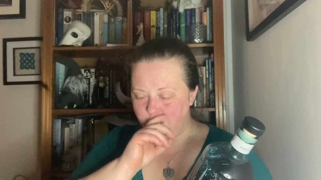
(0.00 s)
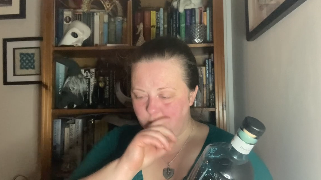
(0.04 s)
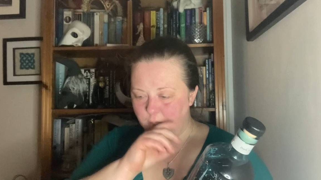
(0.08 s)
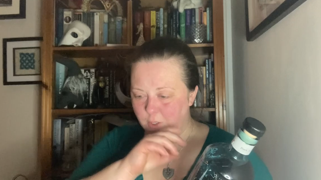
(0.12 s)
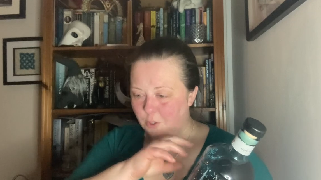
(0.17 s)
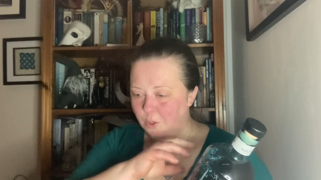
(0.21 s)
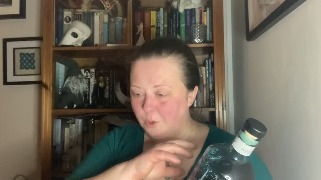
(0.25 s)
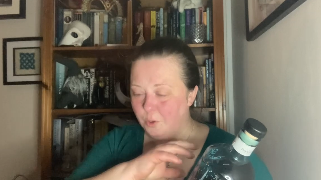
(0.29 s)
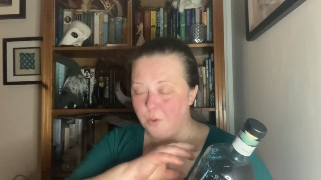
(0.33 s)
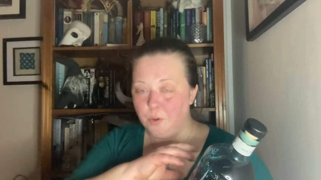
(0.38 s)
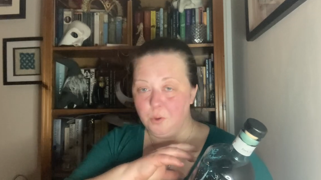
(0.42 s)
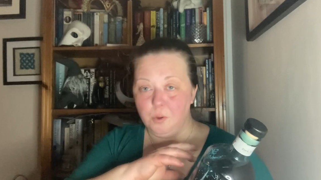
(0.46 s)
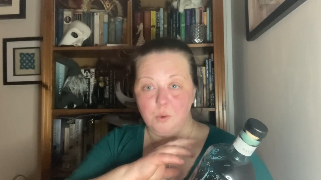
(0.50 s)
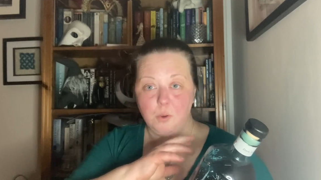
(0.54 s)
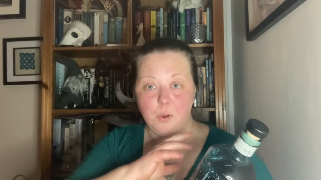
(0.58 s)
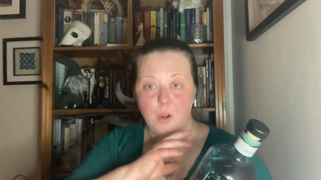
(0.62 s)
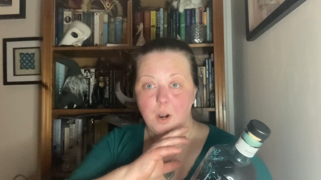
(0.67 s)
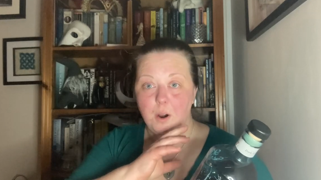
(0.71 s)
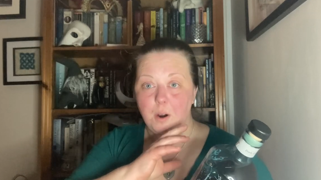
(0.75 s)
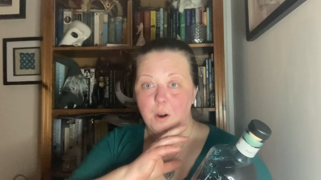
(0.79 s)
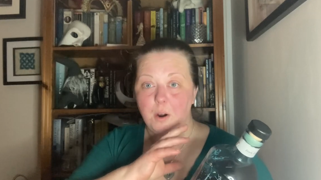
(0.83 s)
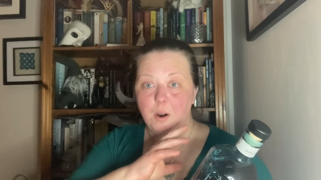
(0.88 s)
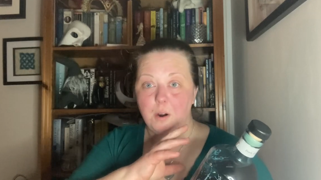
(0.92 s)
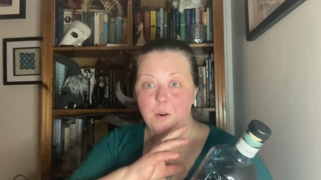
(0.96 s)
you
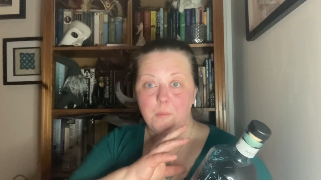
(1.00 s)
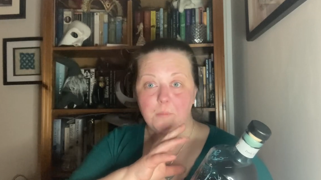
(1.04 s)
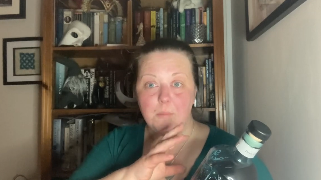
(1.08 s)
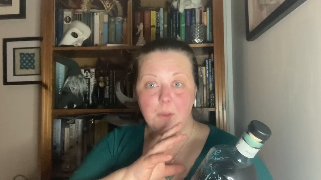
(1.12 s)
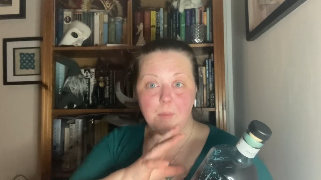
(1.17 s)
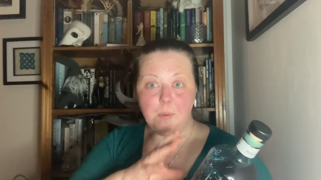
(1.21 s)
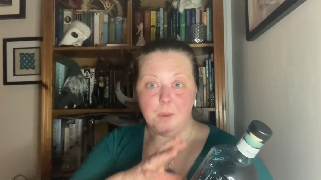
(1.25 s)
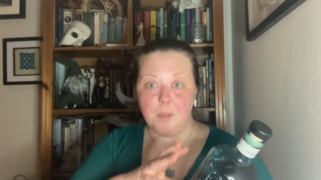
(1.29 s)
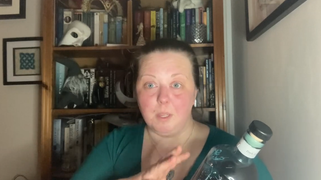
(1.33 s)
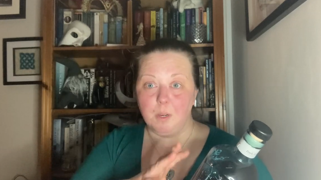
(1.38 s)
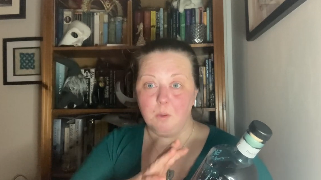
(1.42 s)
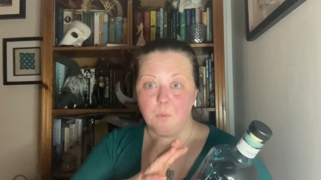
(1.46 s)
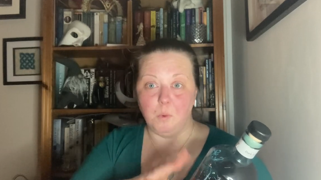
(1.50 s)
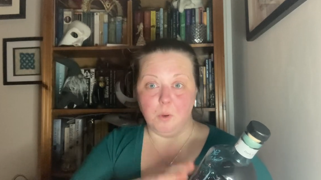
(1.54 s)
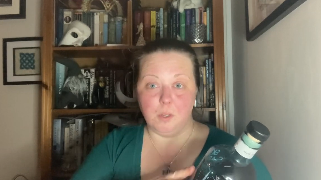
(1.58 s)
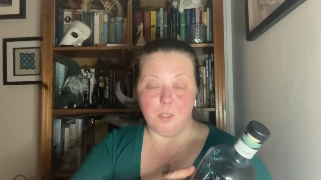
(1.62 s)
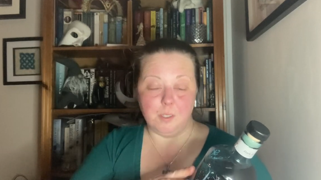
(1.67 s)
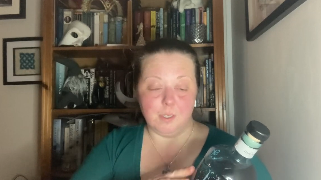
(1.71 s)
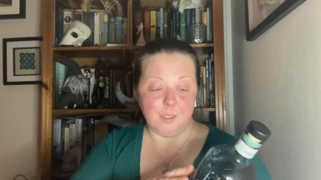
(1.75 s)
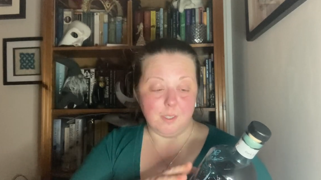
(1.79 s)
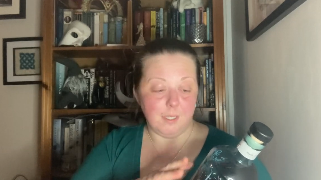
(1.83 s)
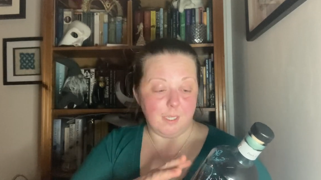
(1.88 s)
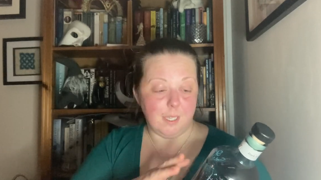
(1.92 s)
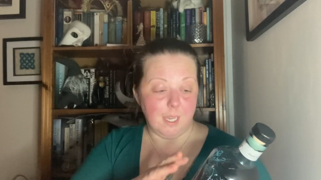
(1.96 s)
are maybe going to
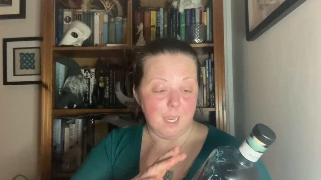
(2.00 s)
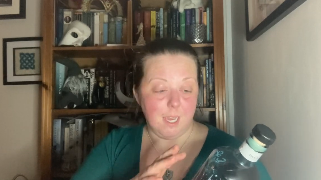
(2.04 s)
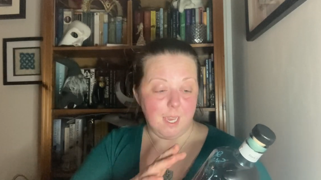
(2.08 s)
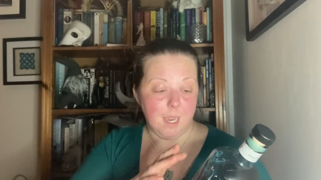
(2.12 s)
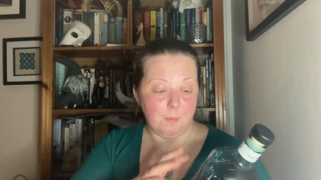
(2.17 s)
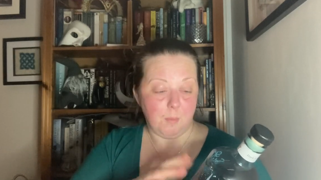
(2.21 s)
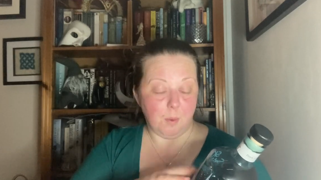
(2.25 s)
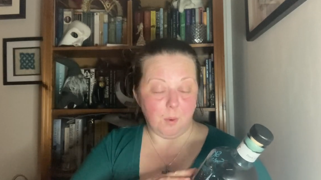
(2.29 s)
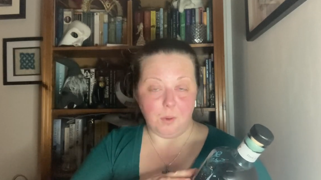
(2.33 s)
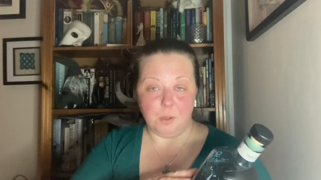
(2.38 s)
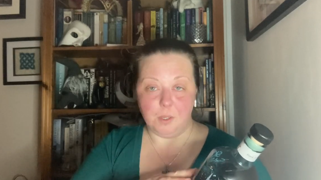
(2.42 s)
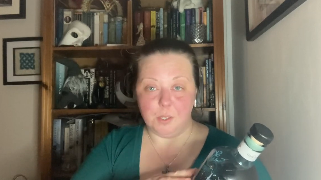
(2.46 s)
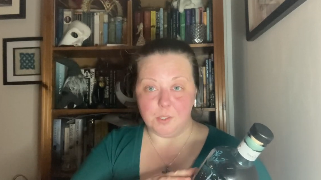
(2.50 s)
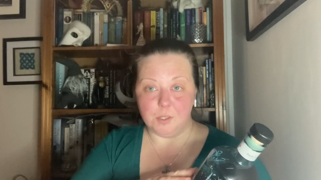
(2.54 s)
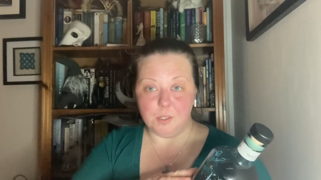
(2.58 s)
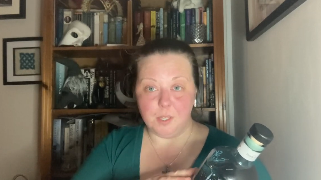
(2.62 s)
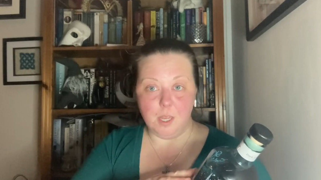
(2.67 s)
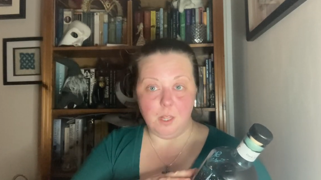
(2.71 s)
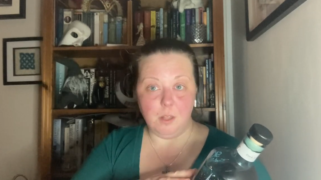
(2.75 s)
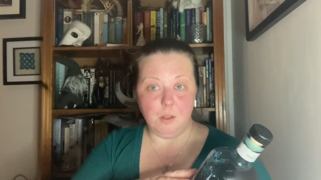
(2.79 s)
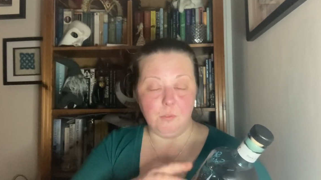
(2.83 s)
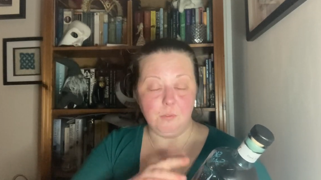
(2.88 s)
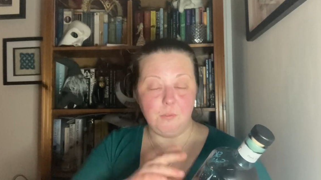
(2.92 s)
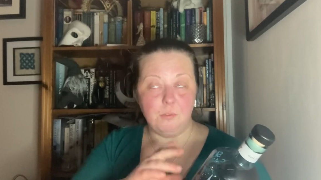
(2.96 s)
want to get a bottle
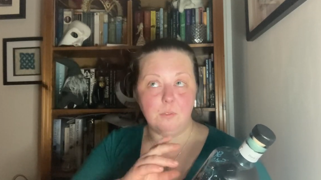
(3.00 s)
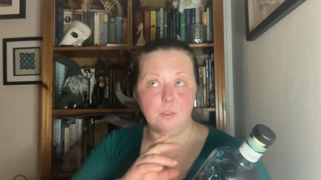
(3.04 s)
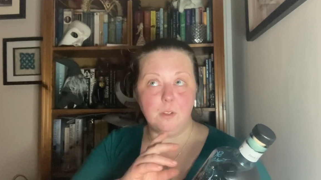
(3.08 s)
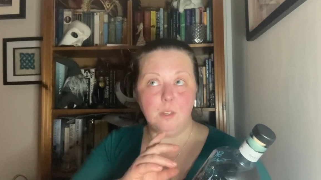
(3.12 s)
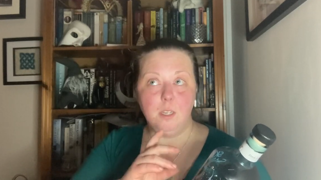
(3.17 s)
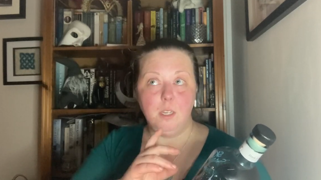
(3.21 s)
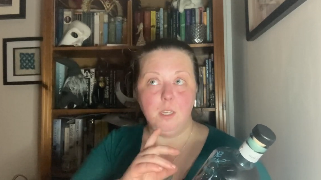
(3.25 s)
yourself